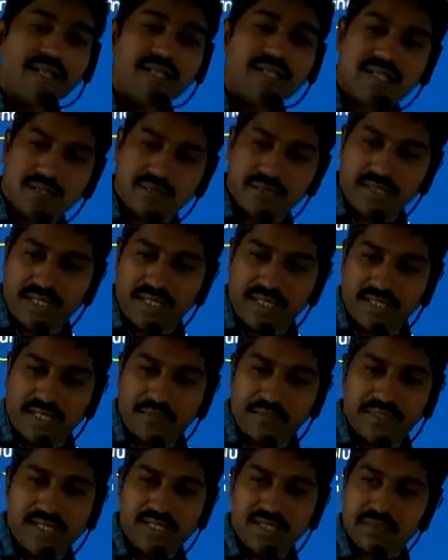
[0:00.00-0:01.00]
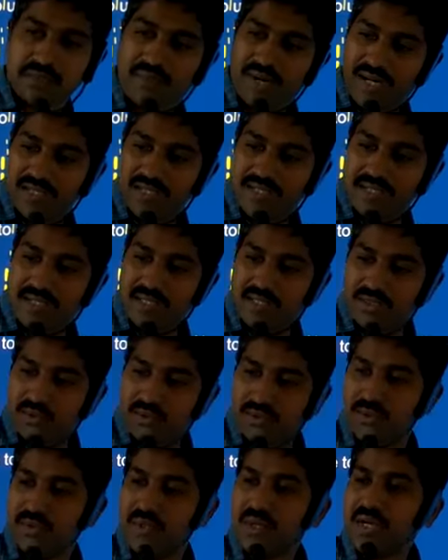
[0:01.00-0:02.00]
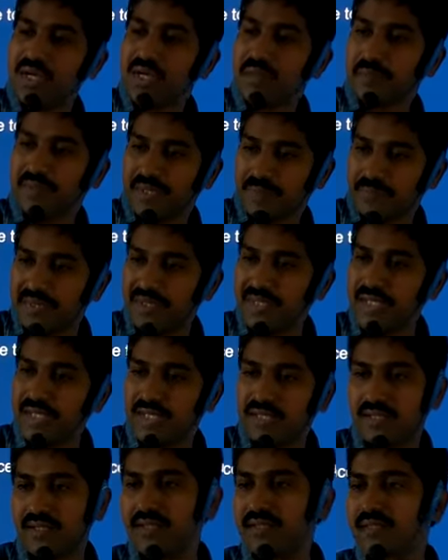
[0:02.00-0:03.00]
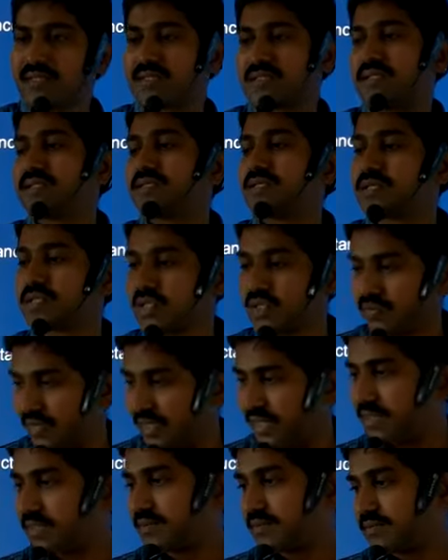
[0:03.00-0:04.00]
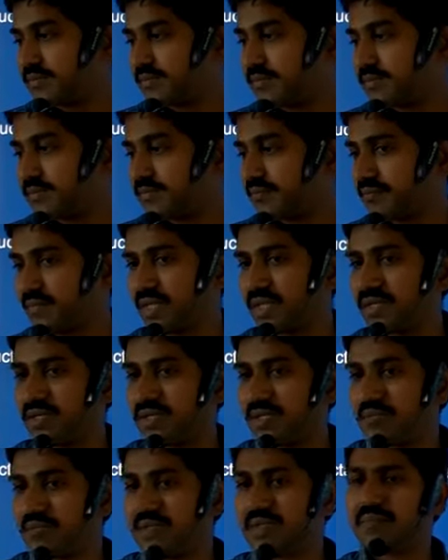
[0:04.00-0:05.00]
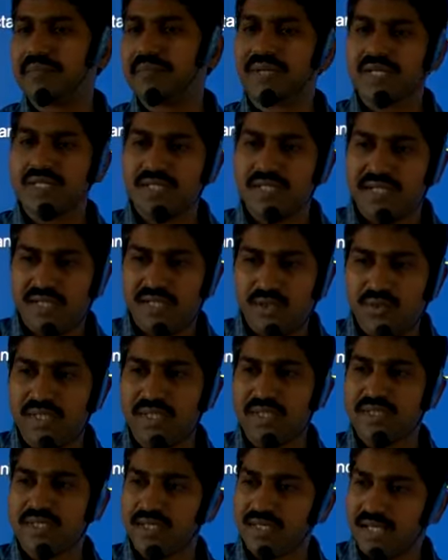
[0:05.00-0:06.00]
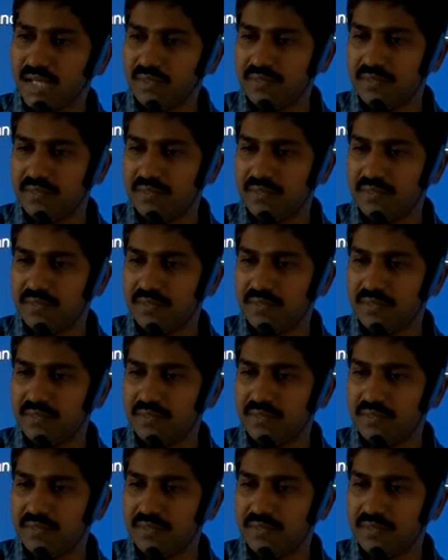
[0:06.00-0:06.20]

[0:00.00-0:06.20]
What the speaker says: r square. That means mass into perpendicular distance square. But basic units